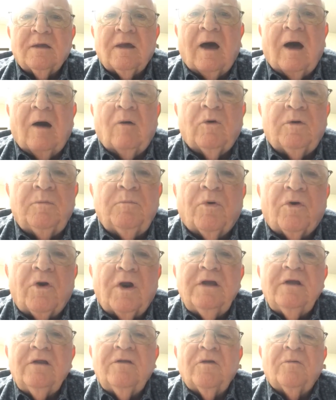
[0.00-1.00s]
I would
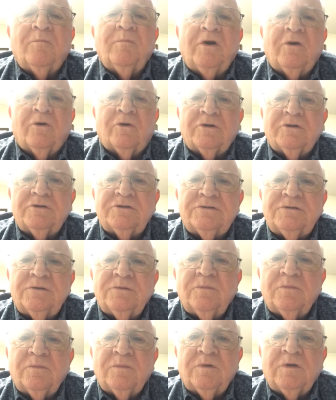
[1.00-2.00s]
break the mirrors,
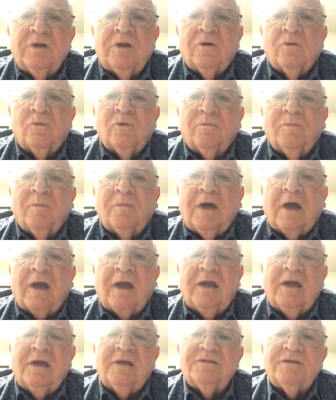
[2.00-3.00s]
you know, with my
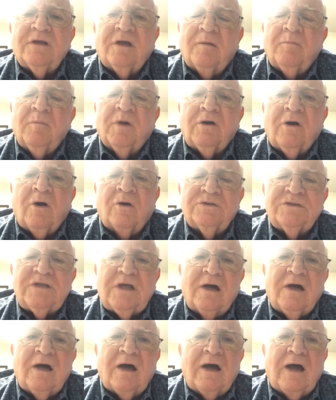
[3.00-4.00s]
hands, because
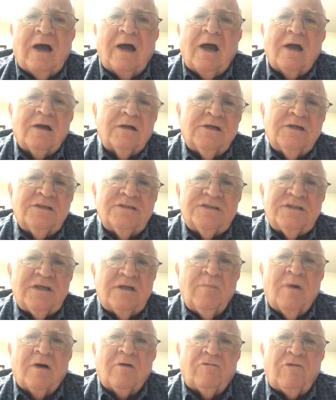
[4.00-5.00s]
I, I could
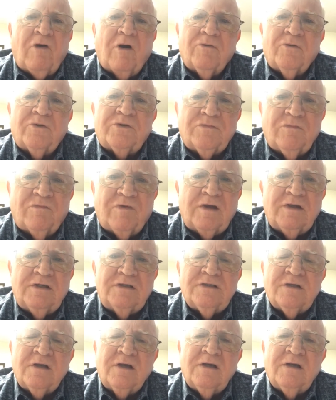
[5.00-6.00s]
see my father's
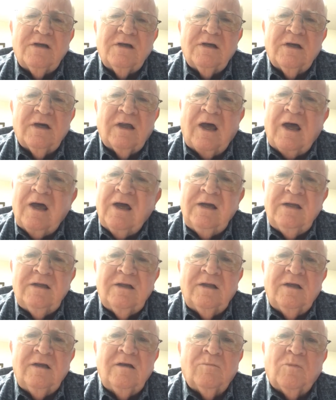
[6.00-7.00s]
face. And I
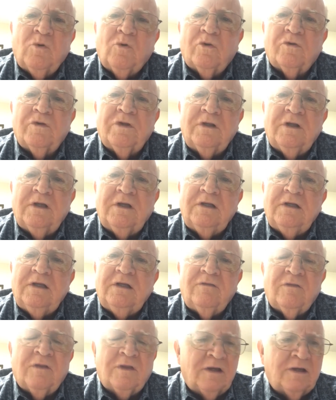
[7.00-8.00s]
hated him than
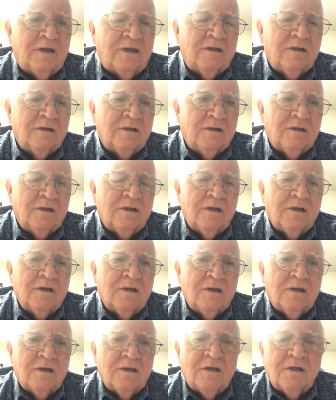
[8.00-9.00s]
anything.
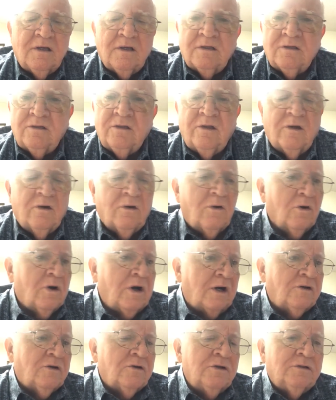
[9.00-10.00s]
You know,
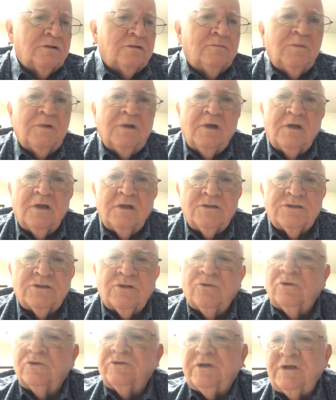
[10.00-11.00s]
I couldn't,
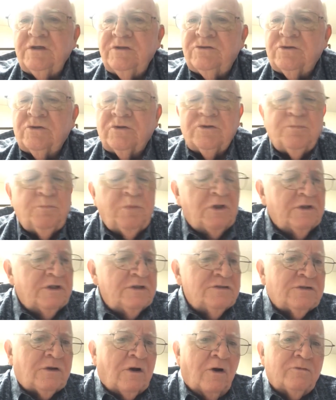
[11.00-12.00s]
school teachers,
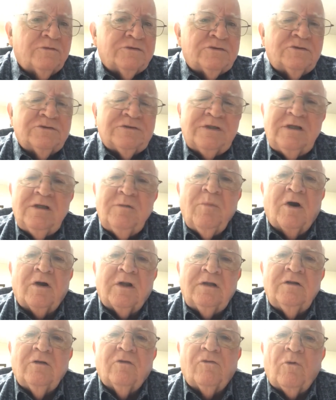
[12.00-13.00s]
police officers,
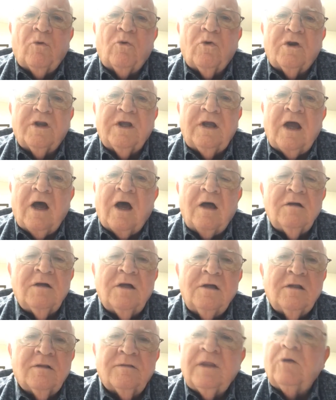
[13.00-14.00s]
anybody in authority, I,
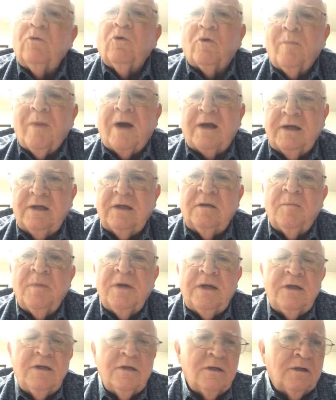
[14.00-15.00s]
they were my
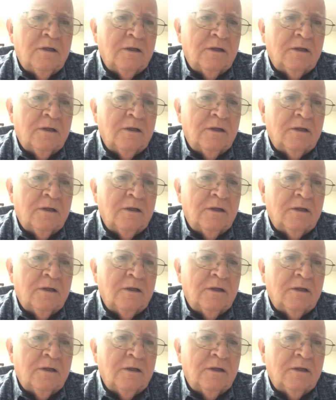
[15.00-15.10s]
enemy.